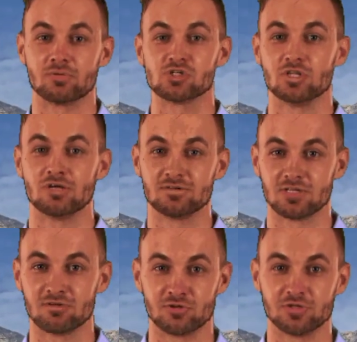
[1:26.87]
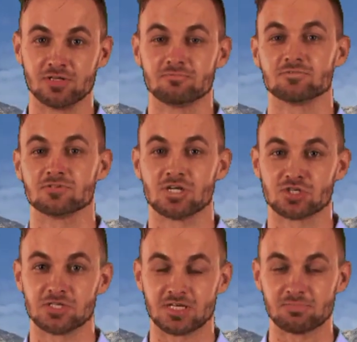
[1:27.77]
Habitat
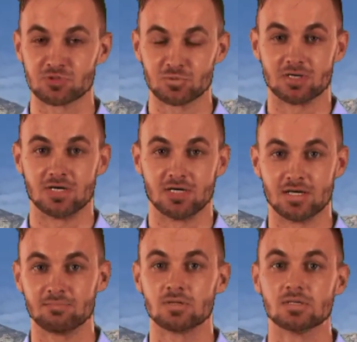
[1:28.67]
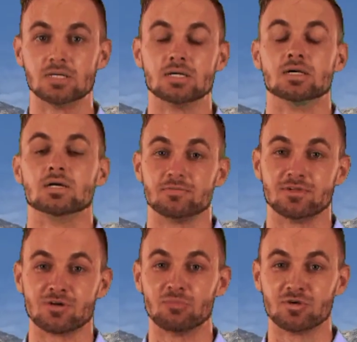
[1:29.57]
restoration.
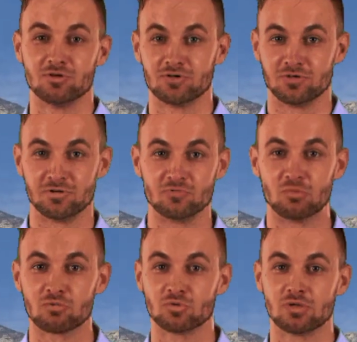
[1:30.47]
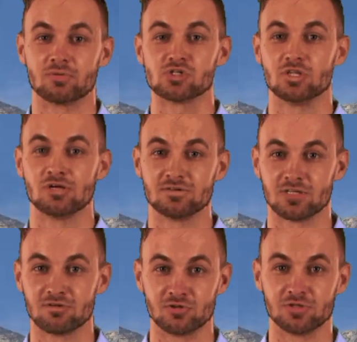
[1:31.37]
Restoring degraded habitat
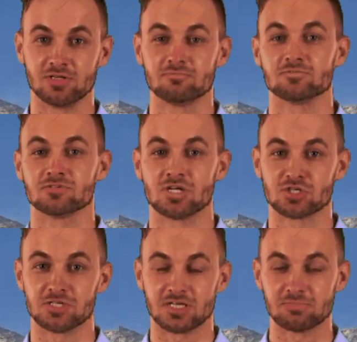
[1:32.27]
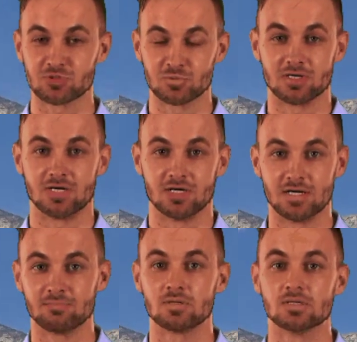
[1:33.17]
can help to increase the diversity and
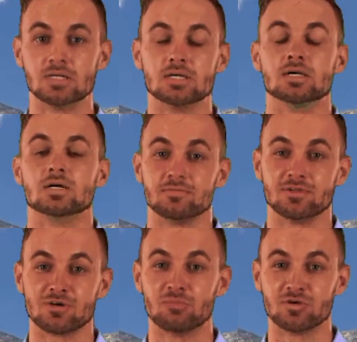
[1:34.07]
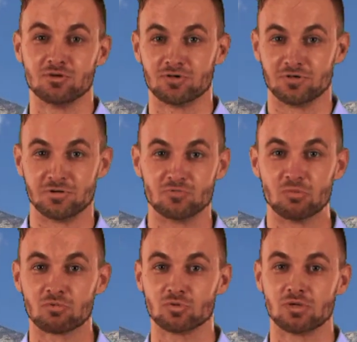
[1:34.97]
abundance of species and
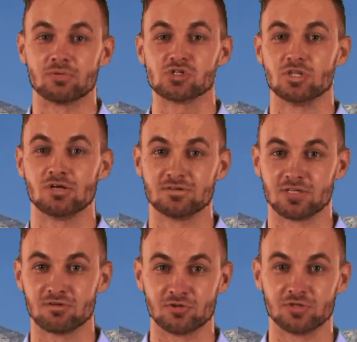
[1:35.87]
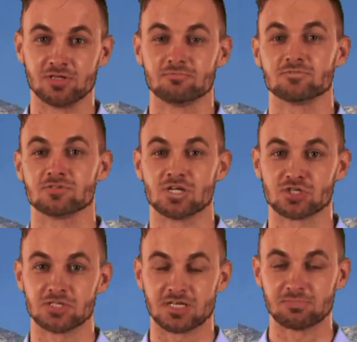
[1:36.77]
can promote the recovery of
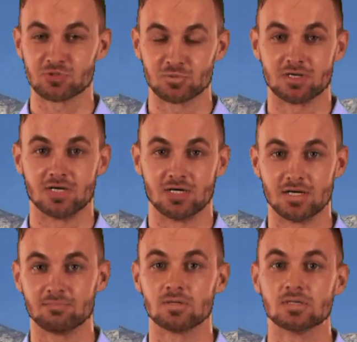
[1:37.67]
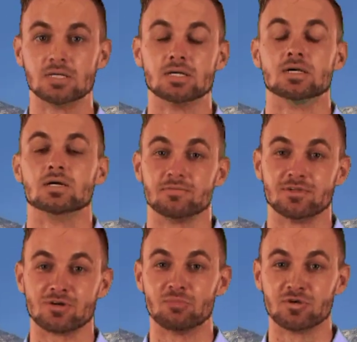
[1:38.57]
ecosystem function. Number
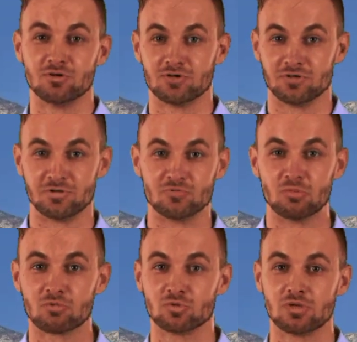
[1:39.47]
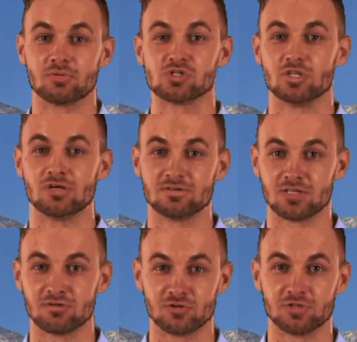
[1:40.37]
3. Sustainable land